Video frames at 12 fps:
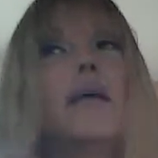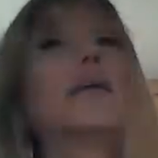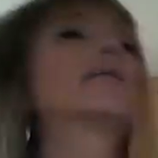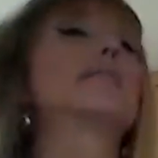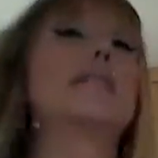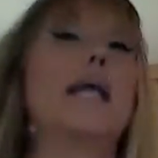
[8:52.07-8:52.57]

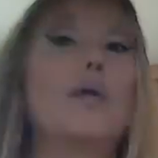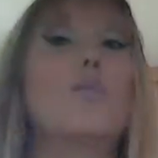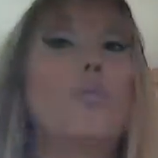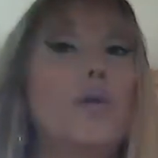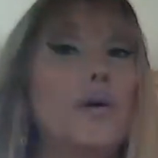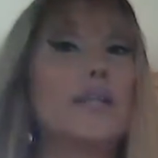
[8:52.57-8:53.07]
because they
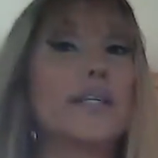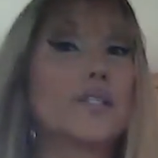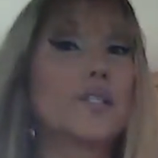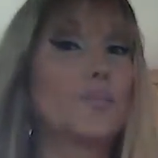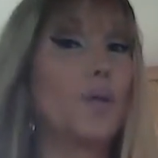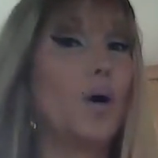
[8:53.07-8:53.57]
will
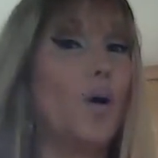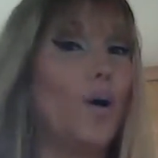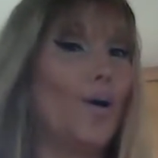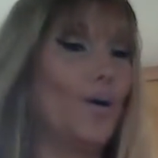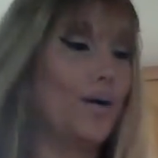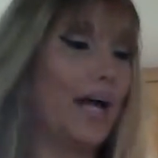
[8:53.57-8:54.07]

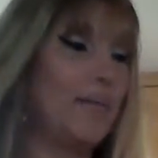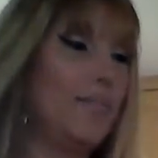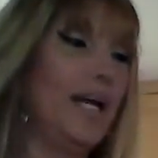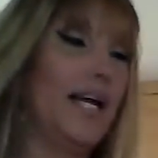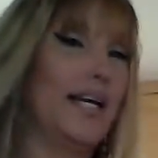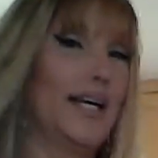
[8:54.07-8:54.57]
explode. I
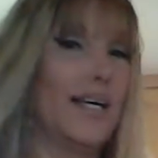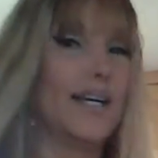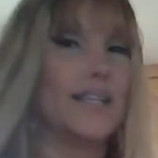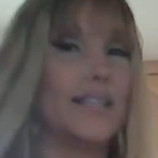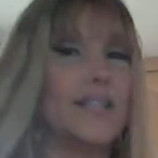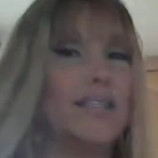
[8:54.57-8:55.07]
mean,
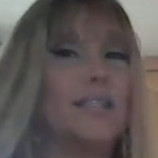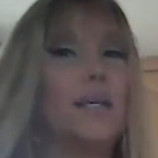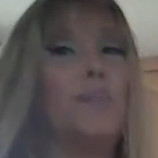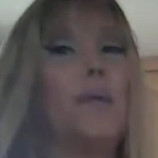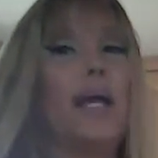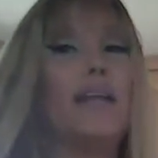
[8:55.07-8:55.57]

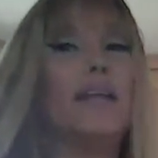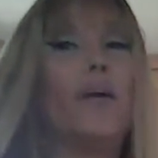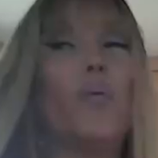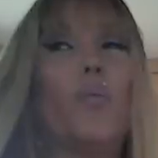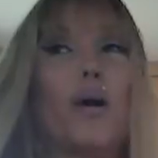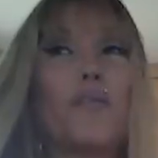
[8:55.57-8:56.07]
depending
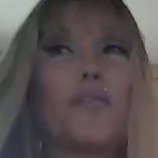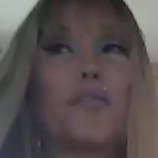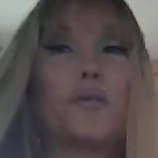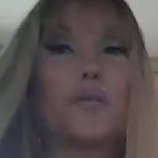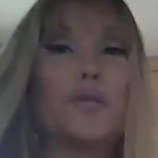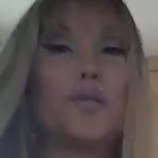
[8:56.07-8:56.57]
on what
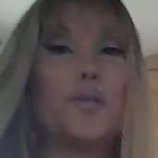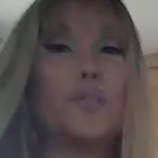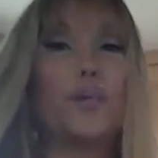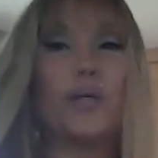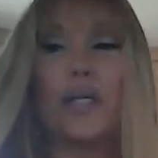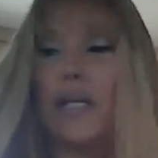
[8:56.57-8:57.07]
fruits you
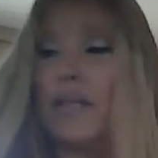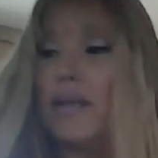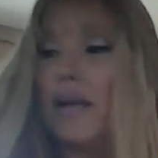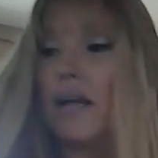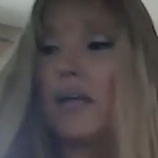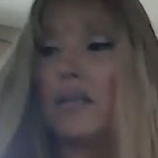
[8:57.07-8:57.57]
put in
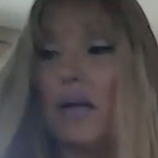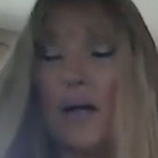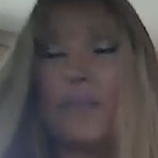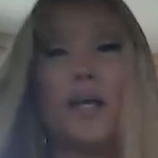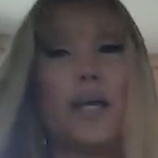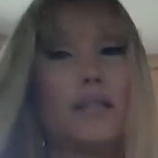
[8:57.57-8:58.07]
there, I
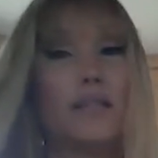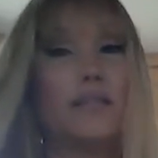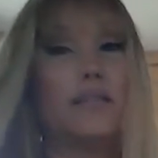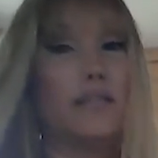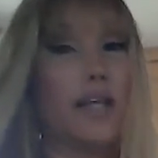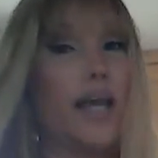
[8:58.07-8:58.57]
mean,
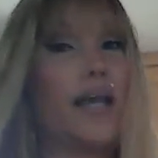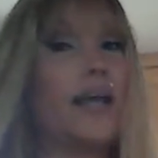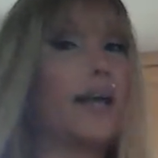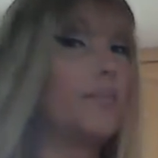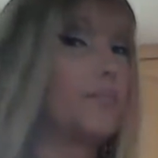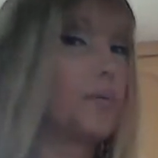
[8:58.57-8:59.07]
they
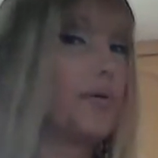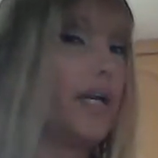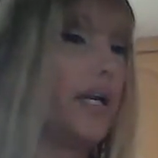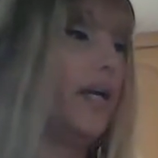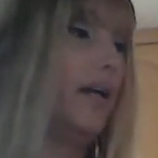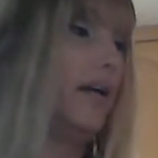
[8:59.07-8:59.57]
get
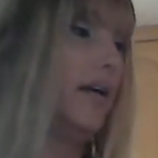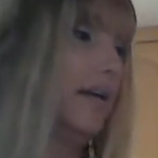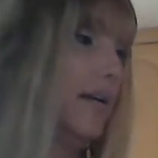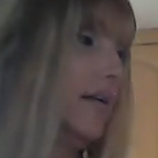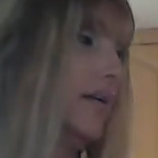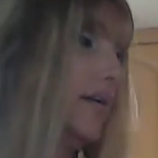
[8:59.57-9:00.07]
pretty.
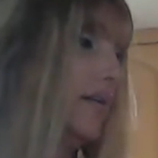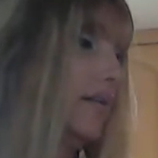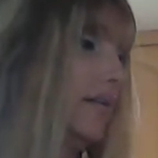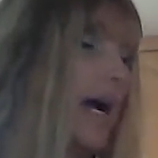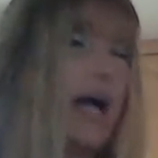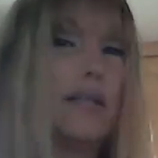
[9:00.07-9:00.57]

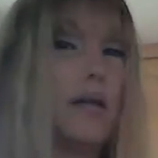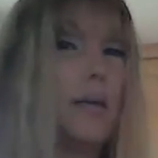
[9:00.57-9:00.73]
The